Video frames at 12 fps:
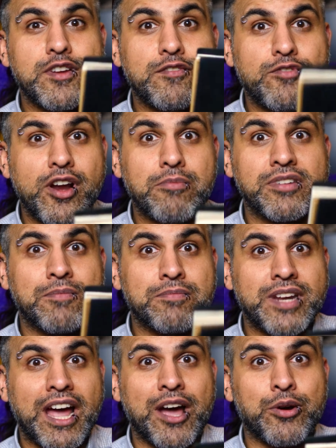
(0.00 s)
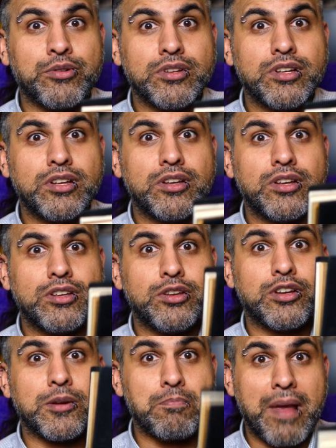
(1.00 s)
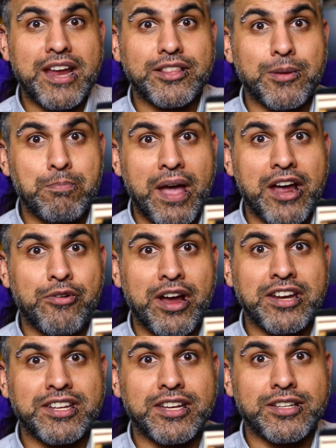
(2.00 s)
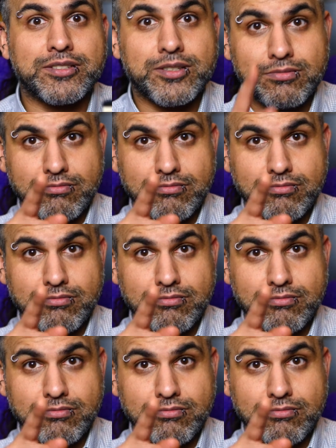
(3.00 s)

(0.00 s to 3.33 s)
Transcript: you've written them down, you can make them better ideas.